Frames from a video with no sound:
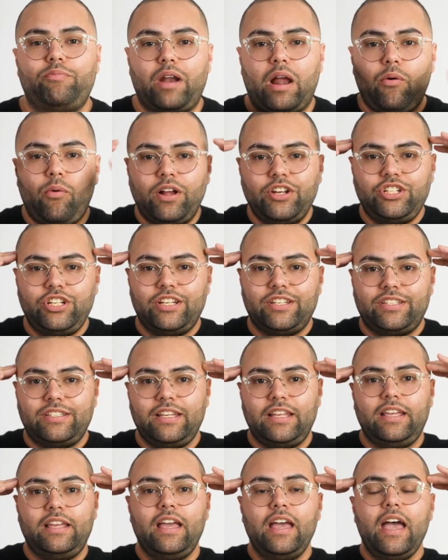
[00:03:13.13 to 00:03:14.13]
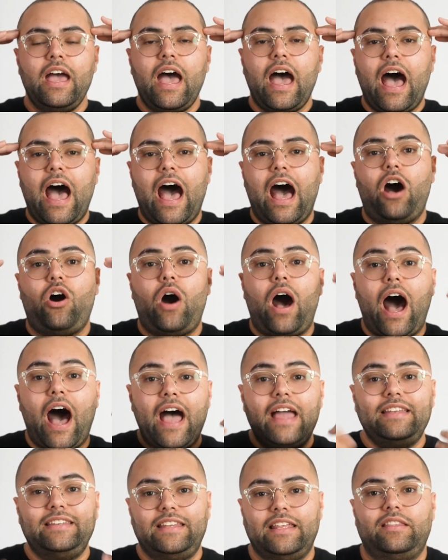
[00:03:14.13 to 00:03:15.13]
But I want you to see how
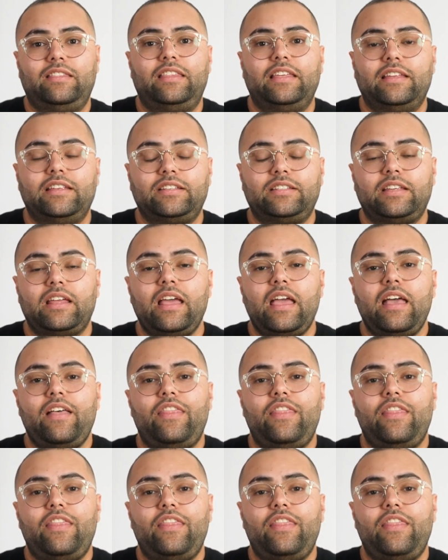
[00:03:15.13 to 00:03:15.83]
I did this